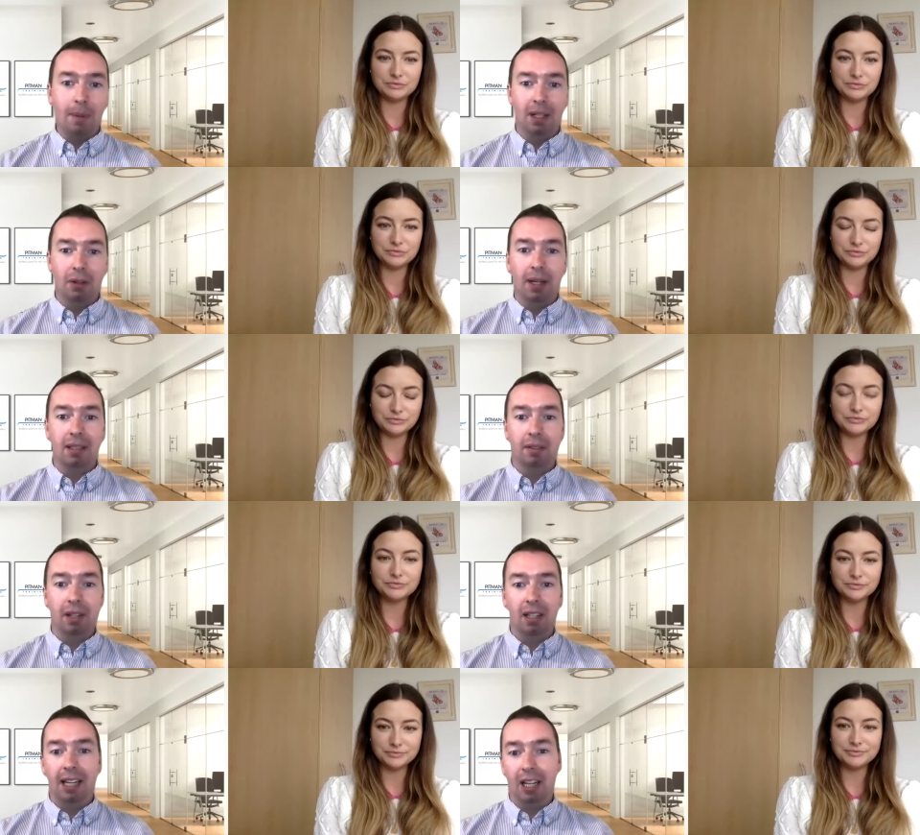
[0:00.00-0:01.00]
Speaker 1: in the west of
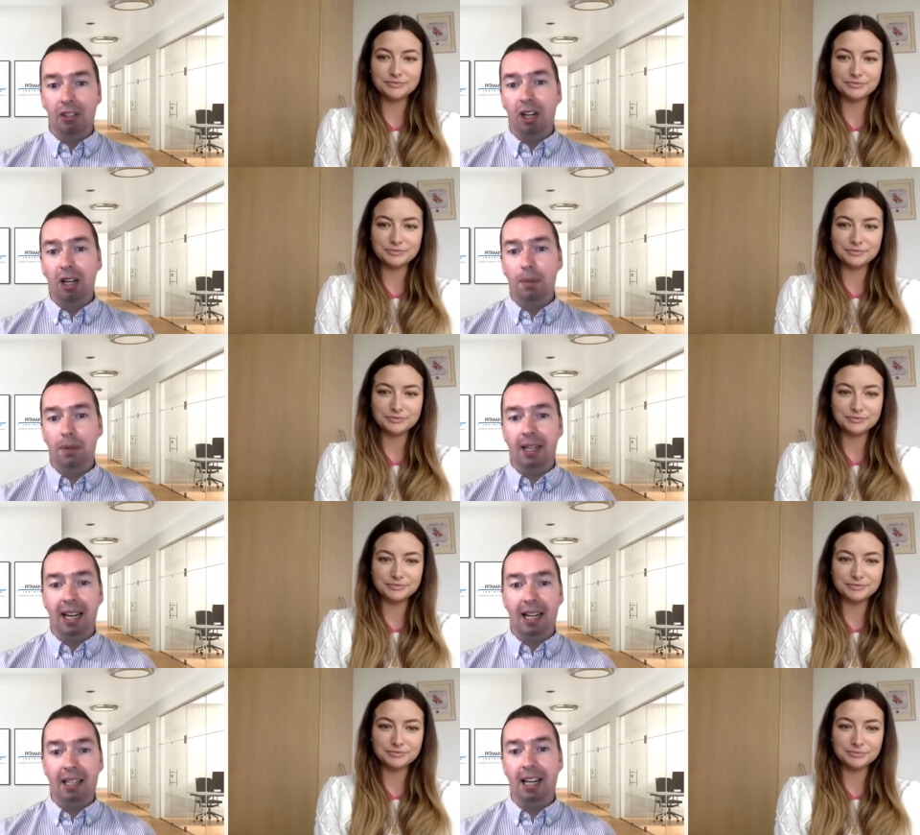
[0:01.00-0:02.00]
Ireland get jobs
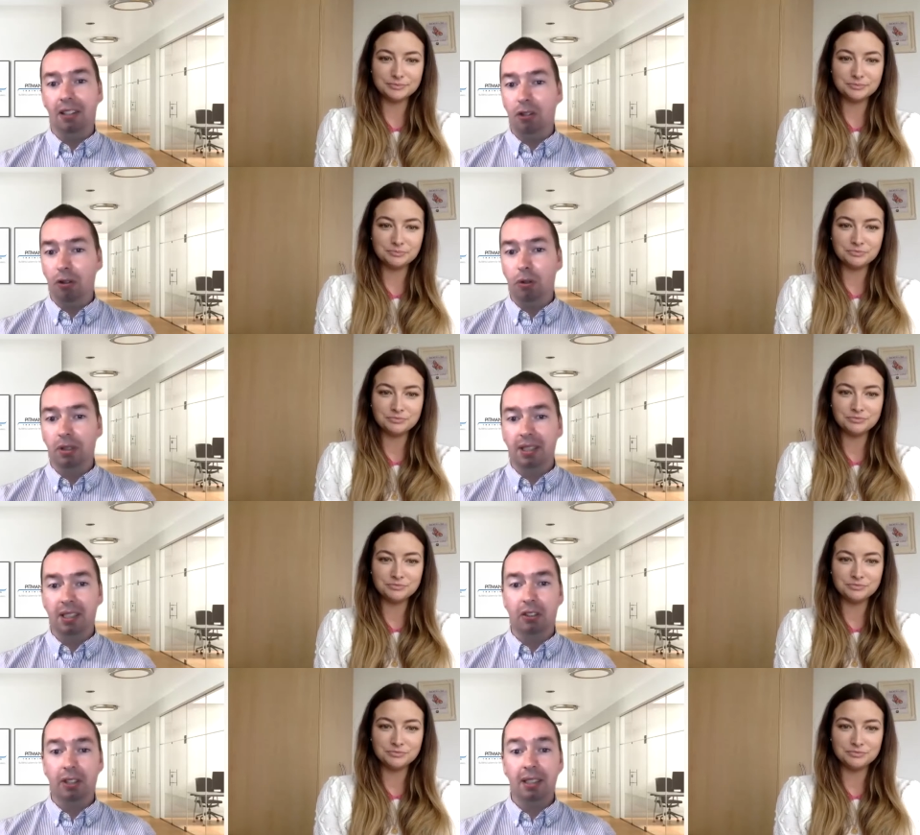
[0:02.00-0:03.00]
and get new courses and
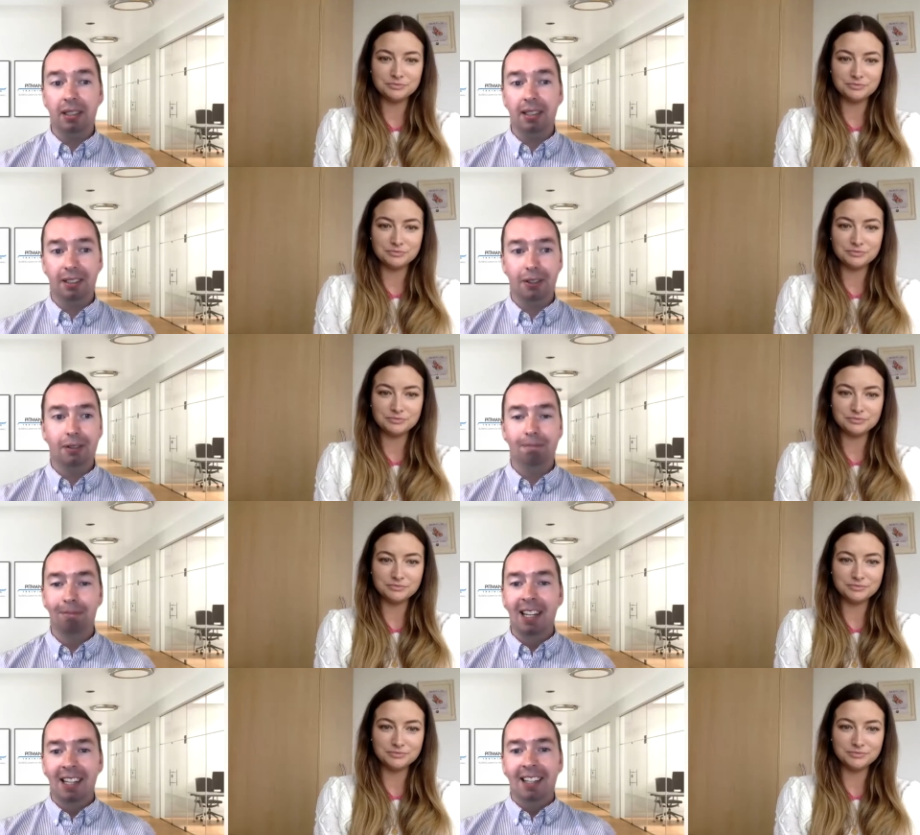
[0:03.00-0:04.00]
careers. So
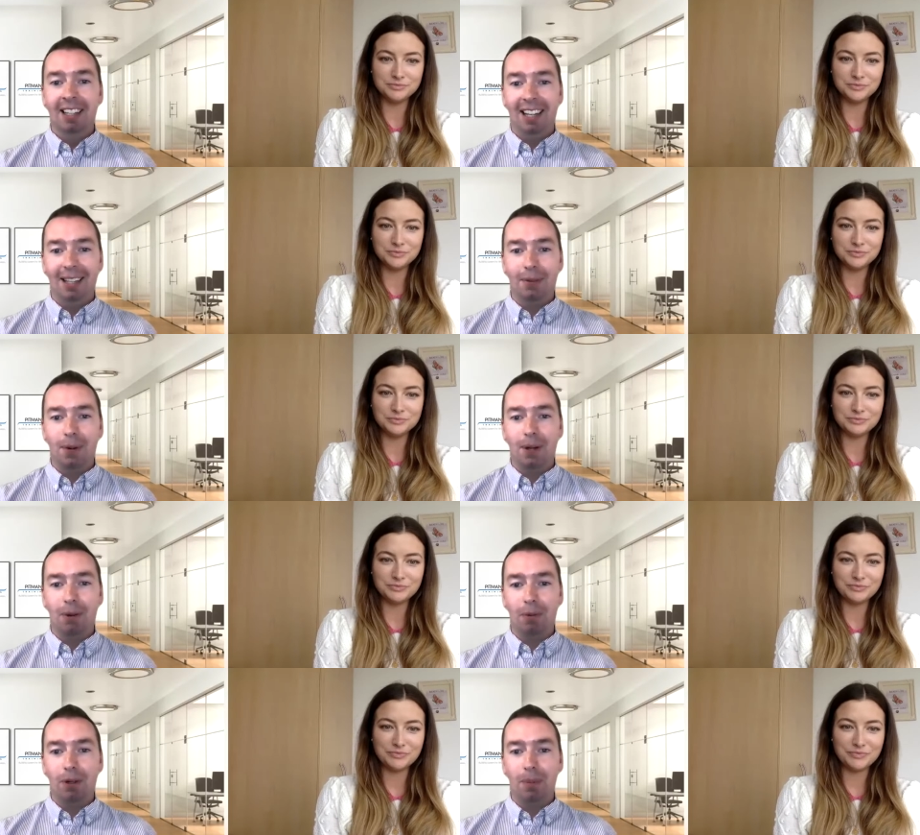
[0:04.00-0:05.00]
yeah, that's what we are
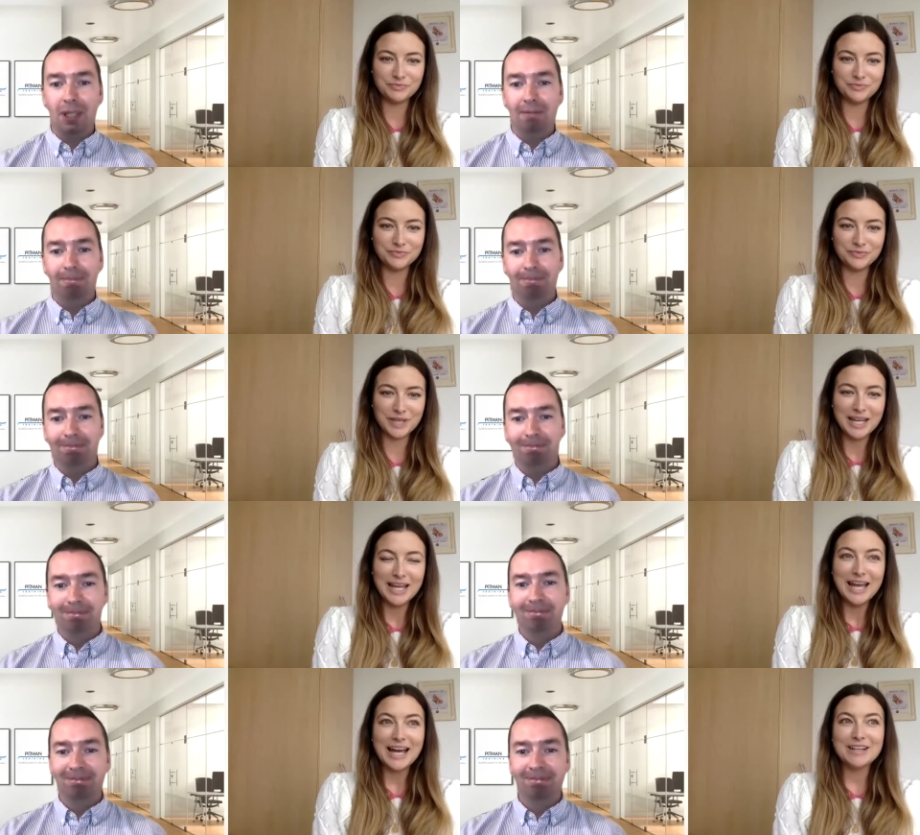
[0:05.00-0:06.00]
we're up to.
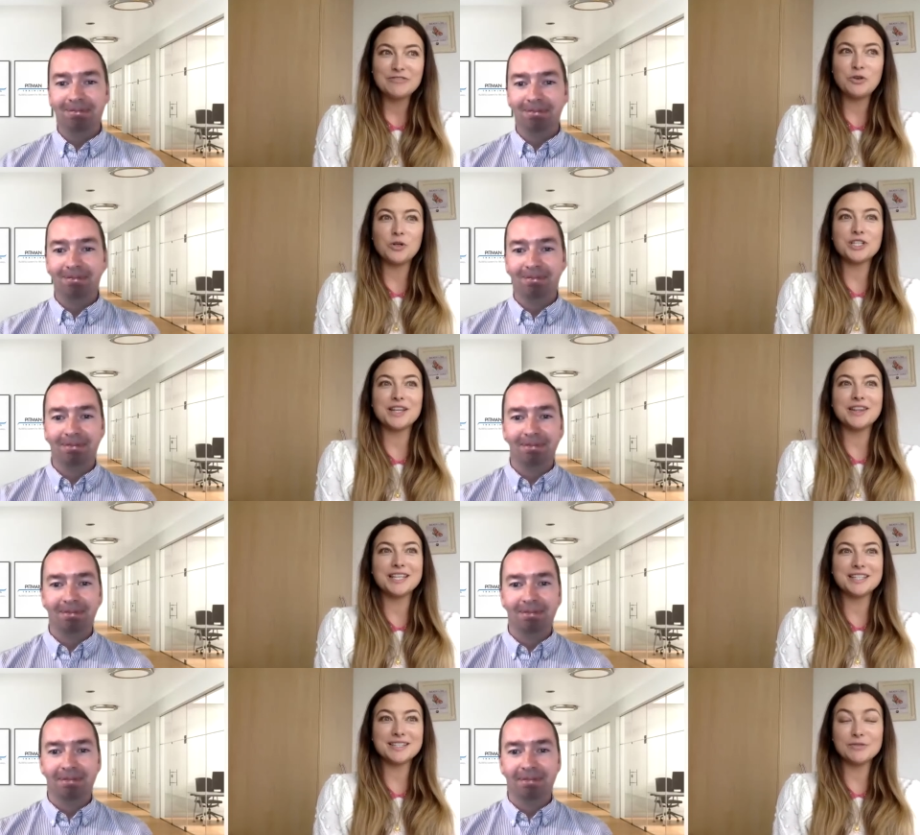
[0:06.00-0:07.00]
Speaker 2: And of course, at
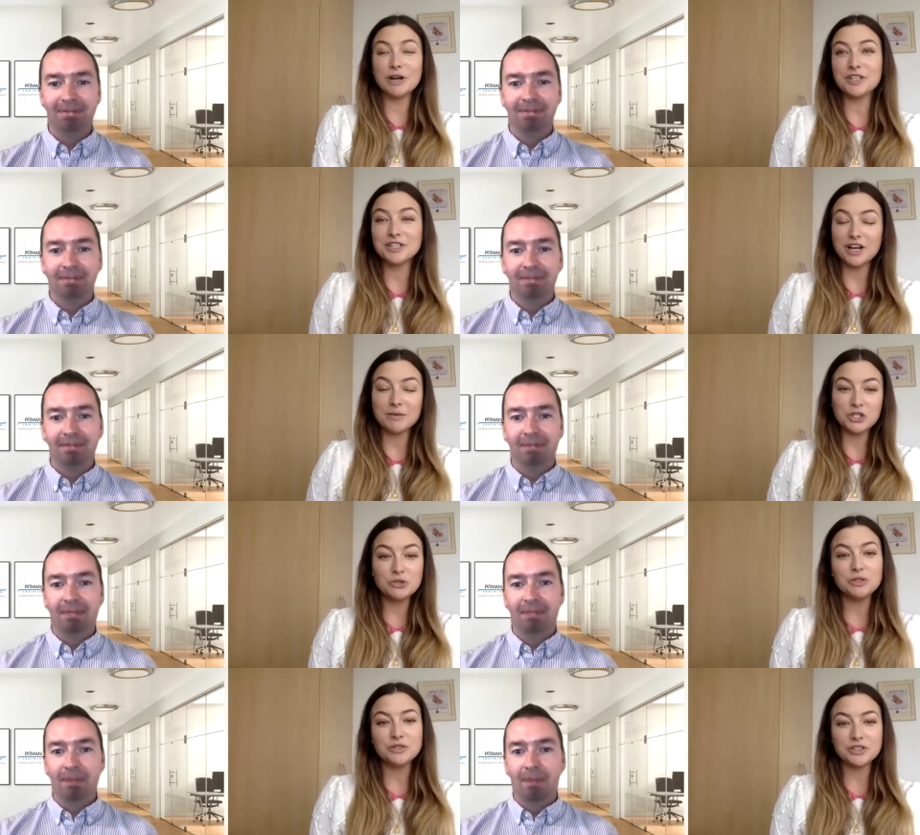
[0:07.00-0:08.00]
this around this time
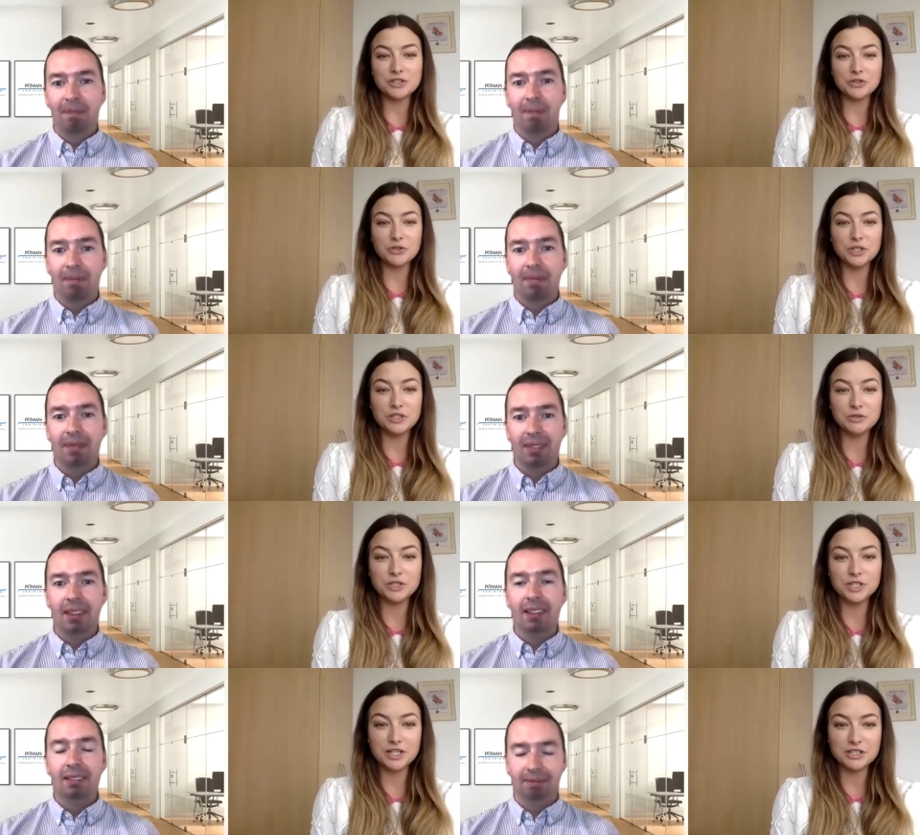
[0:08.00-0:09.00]
two years ago,
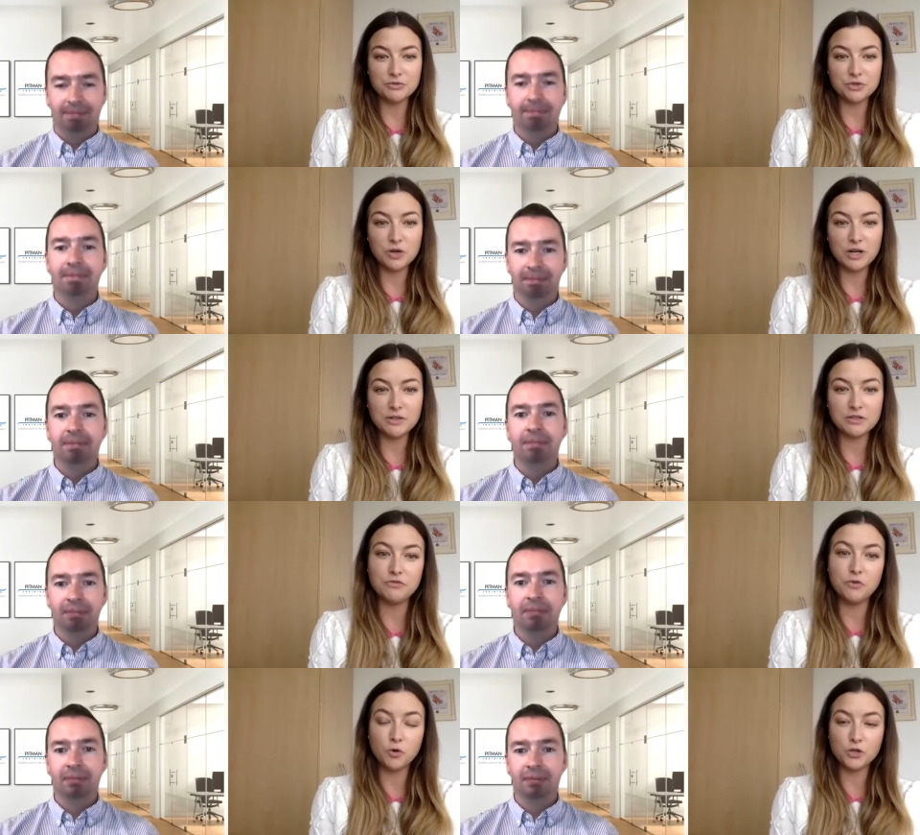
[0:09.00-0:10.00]
you started to roll out
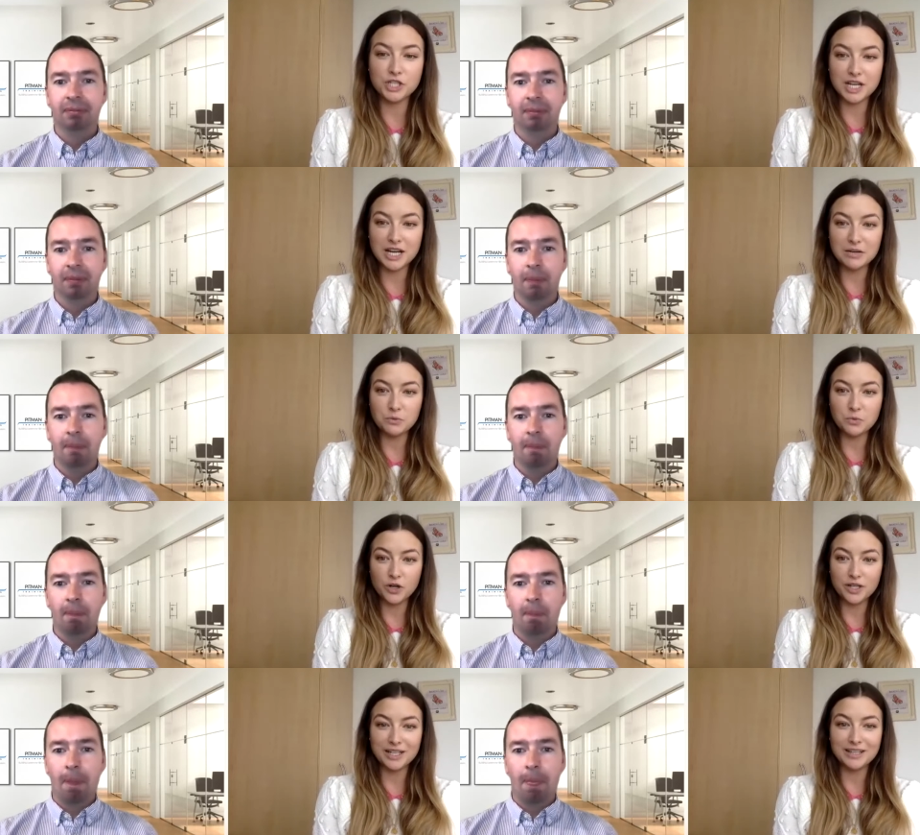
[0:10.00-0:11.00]
the four-day
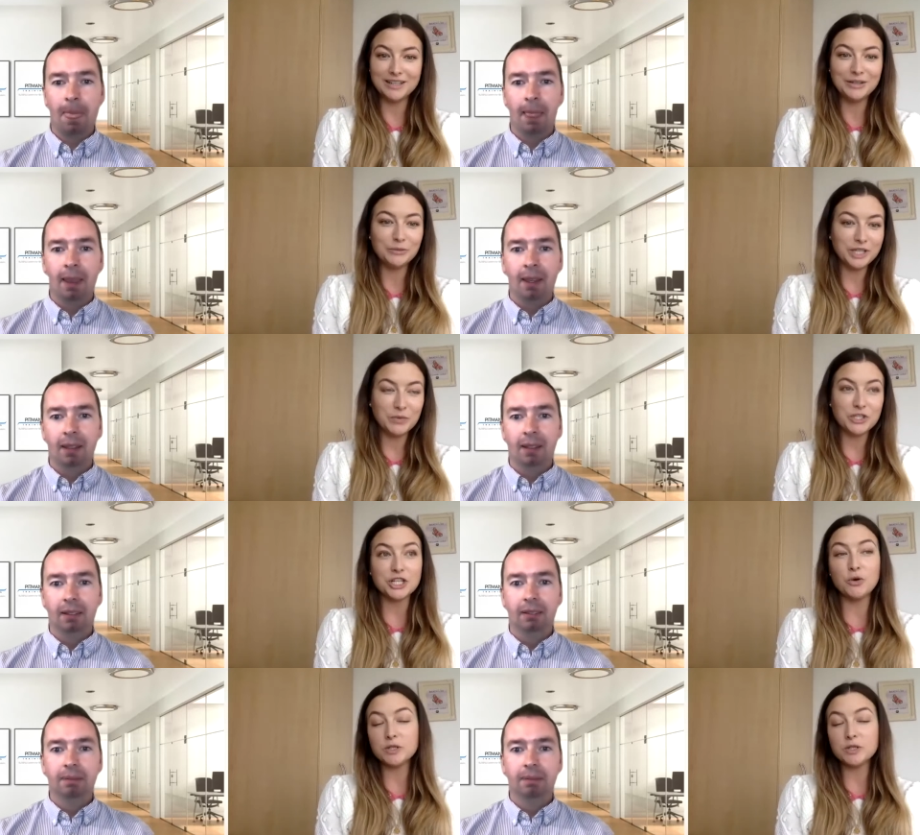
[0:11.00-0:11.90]
working week, which I know